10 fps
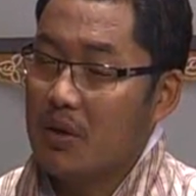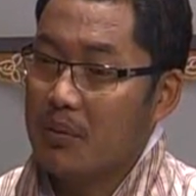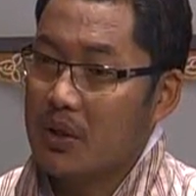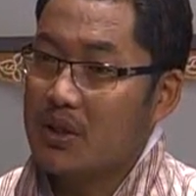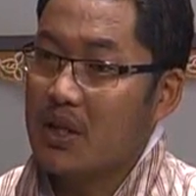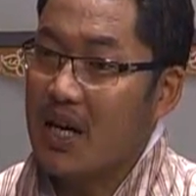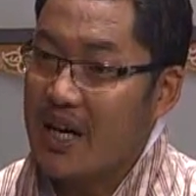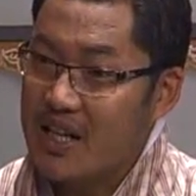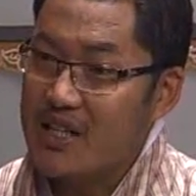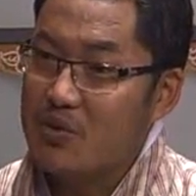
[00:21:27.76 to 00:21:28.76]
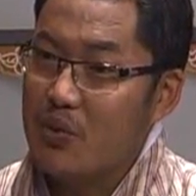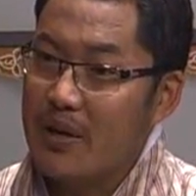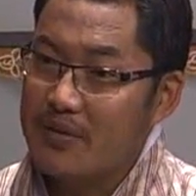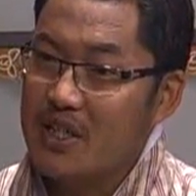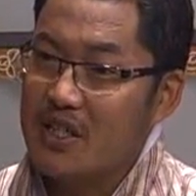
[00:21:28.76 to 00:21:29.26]
because the guidelines we
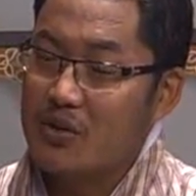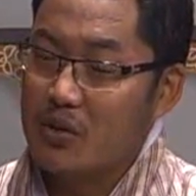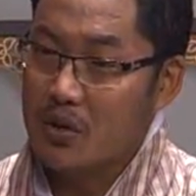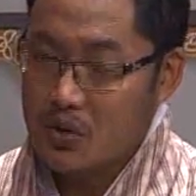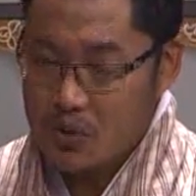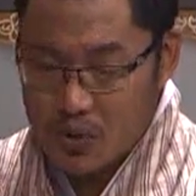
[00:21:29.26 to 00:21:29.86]
have sent it to